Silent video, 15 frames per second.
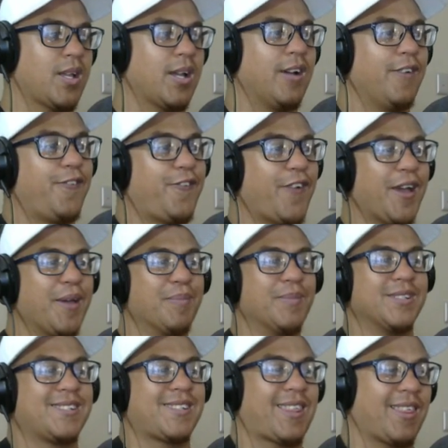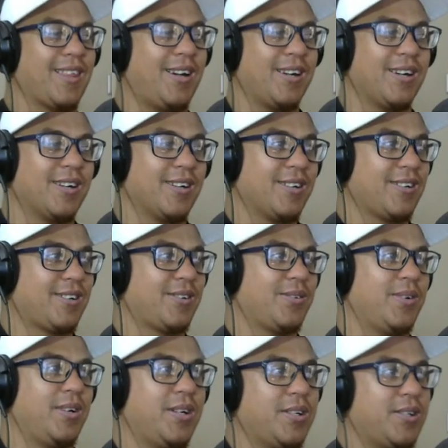A famous thug.
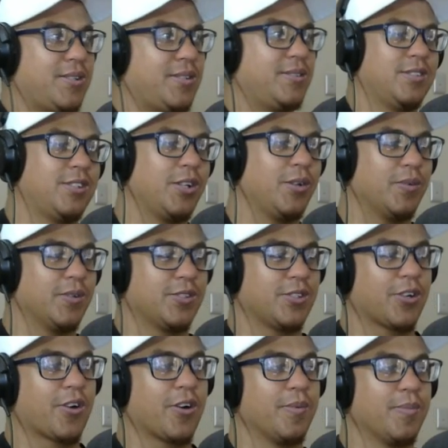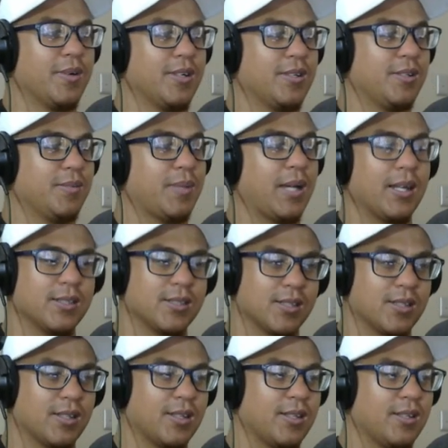Wow. So he was a criminal,
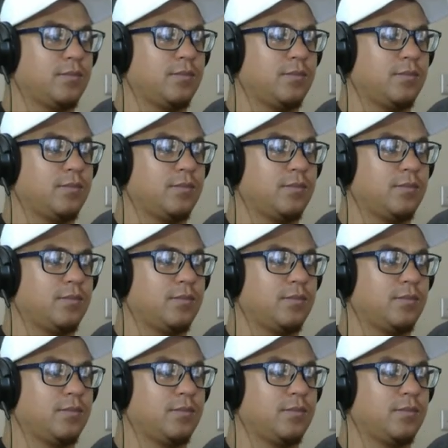basically.